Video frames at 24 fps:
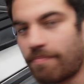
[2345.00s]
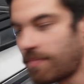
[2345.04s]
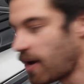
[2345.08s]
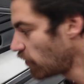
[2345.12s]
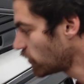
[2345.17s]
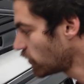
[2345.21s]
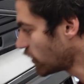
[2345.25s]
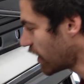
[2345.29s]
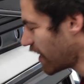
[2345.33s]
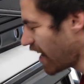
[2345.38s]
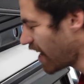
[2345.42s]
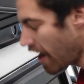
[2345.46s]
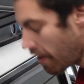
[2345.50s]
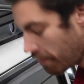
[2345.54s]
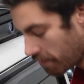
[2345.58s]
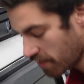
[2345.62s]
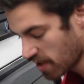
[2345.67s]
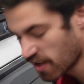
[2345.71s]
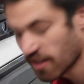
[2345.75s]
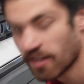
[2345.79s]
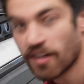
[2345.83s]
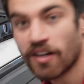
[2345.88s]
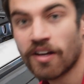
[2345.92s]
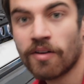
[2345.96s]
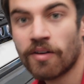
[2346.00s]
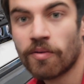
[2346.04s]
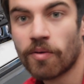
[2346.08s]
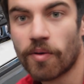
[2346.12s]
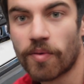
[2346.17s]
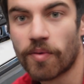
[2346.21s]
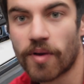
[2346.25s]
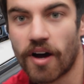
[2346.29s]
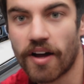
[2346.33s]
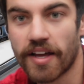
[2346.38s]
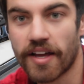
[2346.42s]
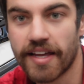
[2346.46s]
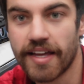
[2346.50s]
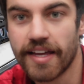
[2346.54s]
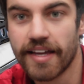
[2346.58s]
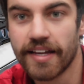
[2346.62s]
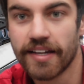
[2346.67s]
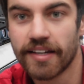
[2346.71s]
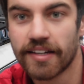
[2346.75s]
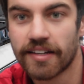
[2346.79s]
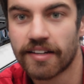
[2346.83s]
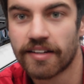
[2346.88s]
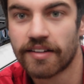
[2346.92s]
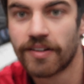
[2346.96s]
bolting it up. What have we got
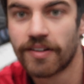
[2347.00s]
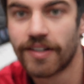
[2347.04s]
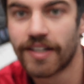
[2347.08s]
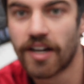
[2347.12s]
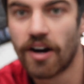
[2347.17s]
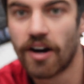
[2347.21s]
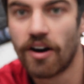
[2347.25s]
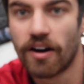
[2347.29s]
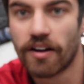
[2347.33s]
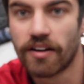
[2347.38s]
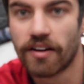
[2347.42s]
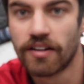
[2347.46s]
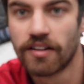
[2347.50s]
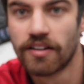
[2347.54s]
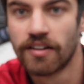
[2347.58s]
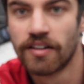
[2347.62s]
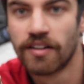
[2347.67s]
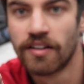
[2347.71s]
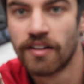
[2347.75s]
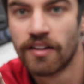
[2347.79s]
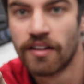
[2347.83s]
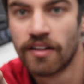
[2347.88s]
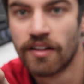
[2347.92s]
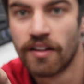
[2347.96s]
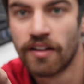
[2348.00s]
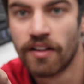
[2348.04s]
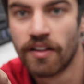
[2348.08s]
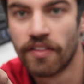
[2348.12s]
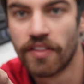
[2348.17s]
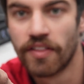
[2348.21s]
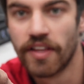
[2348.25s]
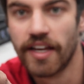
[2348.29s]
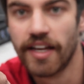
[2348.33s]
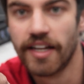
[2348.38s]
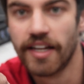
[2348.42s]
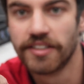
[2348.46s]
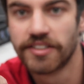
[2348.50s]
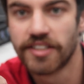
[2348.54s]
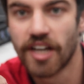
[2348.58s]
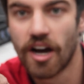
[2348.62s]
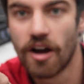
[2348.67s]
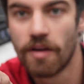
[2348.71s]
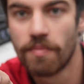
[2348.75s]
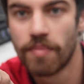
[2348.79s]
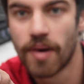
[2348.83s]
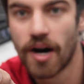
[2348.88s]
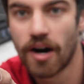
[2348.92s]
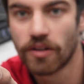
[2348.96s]
here? We got the
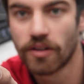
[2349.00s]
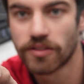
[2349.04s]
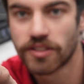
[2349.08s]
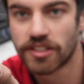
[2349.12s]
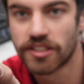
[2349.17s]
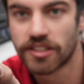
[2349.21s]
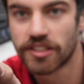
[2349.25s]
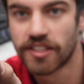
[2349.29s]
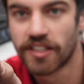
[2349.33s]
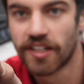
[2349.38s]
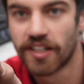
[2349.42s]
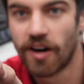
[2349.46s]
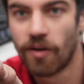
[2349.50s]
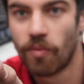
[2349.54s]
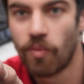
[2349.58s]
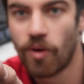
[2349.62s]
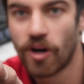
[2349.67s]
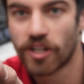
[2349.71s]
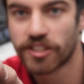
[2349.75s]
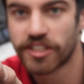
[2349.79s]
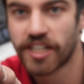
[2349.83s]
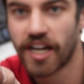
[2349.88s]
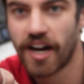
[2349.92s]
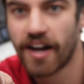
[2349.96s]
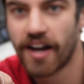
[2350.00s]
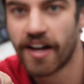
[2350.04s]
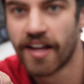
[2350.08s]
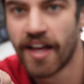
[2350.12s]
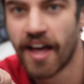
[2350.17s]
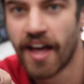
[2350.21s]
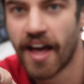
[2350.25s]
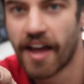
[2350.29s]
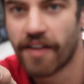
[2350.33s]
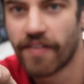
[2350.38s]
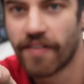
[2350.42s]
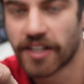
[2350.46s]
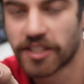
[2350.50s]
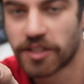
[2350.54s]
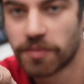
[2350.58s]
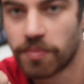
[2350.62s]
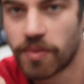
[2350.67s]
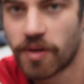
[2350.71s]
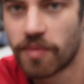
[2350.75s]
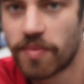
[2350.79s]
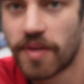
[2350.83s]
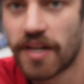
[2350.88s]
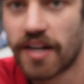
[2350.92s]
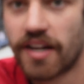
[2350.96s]
dome bolts, a washer, and I've actually
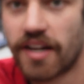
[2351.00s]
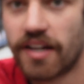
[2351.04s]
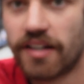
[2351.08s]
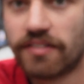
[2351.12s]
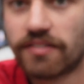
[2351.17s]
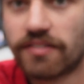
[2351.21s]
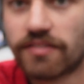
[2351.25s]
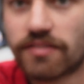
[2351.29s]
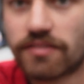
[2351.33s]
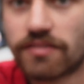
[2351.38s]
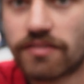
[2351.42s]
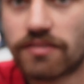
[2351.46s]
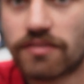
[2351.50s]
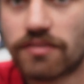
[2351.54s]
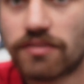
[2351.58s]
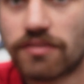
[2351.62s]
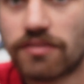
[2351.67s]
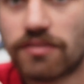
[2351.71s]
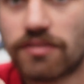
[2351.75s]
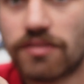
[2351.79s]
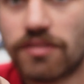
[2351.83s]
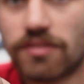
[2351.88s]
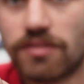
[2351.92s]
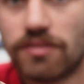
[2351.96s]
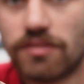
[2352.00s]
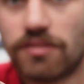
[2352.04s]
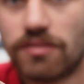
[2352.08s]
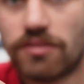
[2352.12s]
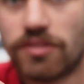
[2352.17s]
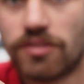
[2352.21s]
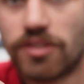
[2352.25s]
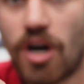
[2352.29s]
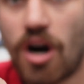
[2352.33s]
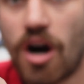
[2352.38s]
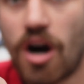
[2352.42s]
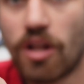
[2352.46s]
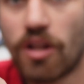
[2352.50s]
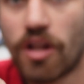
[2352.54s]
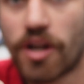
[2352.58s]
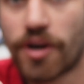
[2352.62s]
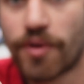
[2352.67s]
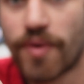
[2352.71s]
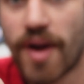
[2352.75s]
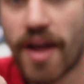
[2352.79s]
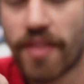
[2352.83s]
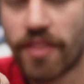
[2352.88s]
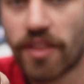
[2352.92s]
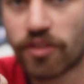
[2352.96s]
put a bit of nylon
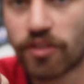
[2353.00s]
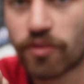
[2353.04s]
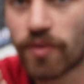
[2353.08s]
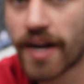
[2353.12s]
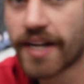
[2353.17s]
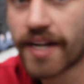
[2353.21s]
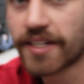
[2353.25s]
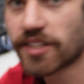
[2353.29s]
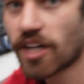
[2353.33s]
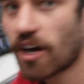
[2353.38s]
around the thread to